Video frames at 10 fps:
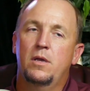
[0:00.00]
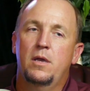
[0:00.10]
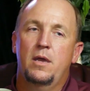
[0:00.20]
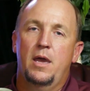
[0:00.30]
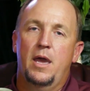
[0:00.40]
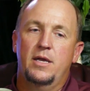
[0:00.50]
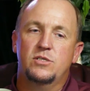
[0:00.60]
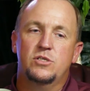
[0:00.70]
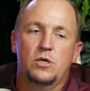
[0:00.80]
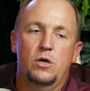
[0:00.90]
Yeah. And
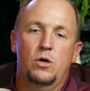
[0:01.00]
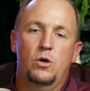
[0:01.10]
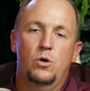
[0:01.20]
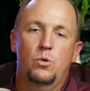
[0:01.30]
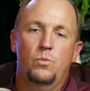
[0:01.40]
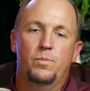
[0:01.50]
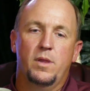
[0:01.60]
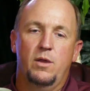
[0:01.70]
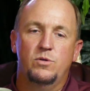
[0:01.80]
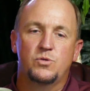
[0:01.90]
so
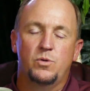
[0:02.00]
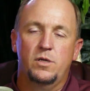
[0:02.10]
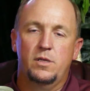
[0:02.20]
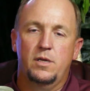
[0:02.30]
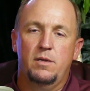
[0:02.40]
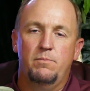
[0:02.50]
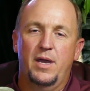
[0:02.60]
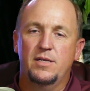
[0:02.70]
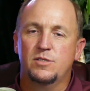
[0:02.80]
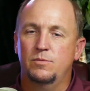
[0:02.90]
it was really
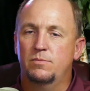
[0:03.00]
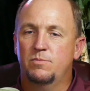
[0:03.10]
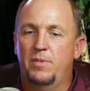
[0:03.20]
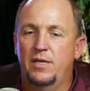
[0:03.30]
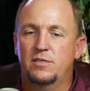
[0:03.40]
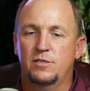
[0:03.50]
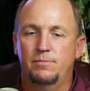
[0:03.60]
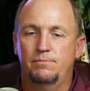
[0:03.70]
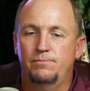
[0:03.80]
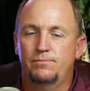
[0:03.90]
made
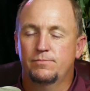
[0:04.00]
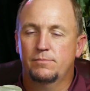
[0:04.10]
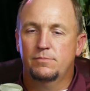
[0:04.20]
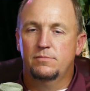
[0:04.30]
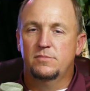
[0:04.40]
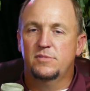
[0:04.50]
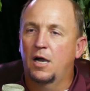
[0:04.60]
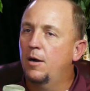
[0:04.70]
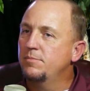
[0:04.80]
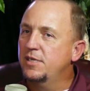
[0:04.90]
some
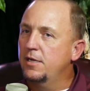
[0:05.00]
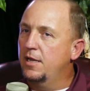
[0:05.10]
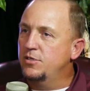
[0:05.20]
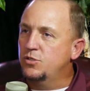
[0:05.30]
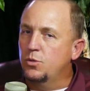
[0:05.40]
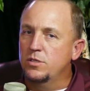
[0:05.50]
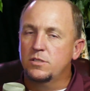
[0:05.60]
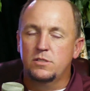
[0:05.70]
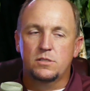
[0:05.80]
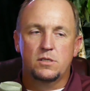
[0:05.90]
dumb teenage
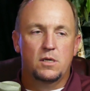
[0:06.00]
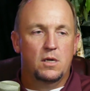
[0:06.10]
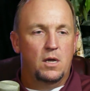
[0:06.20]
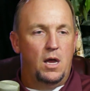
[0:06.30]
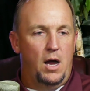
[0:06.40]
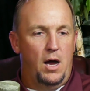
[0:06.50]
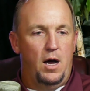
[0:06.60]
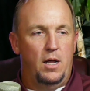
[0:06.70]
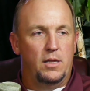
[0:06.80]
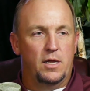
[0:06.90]
choices. Yeah.
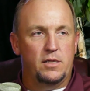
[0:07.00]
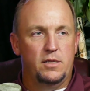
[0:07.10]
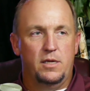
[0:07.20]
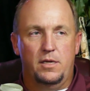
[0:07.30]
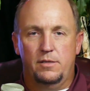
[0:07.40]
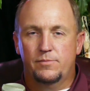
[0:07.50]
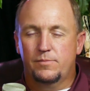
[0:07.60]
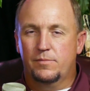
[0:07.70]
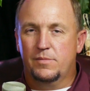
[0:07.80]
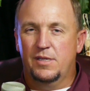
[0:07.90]
Luckily,
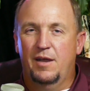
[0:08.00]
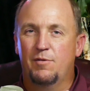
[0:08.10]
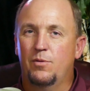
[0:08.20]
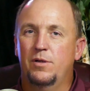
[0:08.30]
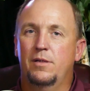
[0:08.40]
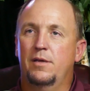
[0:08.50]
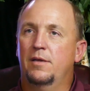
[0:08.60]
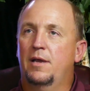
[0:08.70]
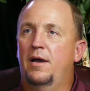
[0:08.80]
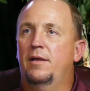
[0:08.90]
I never really
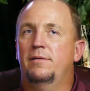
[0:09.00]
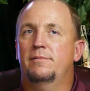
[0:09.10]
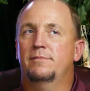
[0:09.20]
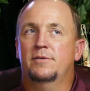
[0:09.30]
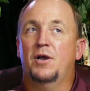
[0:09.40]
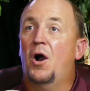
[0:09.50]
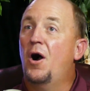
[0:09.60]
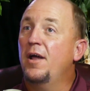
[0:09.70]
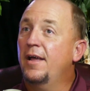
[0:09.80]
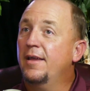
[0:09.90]
got
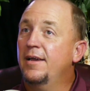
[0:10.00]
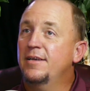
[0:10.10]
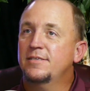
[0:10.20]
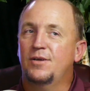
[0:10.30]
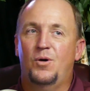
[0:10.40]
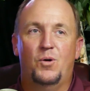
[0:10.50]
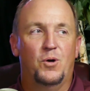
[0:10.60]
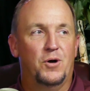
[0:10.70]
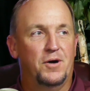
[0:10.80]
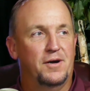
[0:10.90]
caught, I guess. Right.
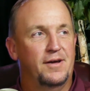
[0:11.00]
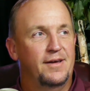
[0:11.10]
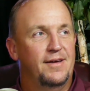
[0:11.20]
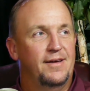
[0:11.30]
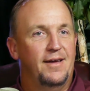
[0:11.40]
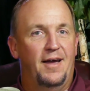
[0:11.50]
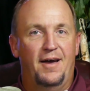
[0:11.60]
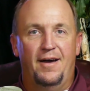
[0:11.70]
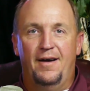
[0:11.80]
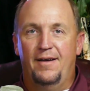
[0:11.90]
Or,
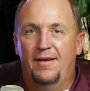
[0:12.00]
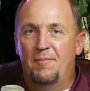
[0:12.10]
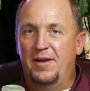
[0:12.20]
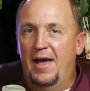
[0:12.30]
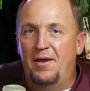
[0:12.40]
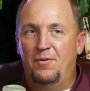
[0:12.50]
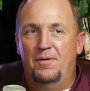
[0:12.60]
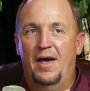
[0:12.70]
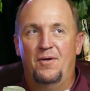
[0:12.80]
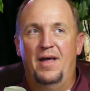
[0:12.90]
I mean, I
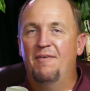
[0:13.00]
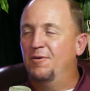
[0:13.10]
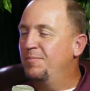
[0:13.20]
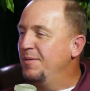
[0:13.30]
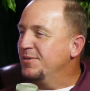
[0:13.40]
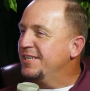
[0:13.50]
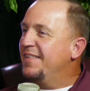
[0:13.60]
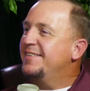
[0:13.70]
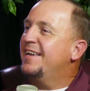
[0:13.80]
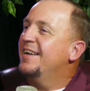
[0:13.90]
don't have what people say,
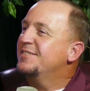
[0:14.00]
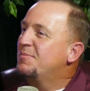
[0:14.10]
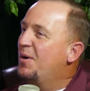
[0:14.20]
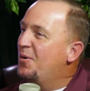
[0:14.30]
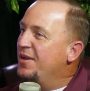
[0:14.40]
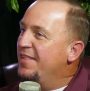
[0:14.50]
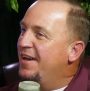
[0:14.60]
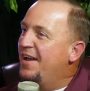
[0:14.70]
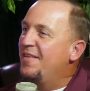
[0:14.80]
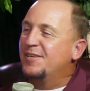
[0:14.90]
the testimony
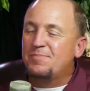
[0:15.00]
that others may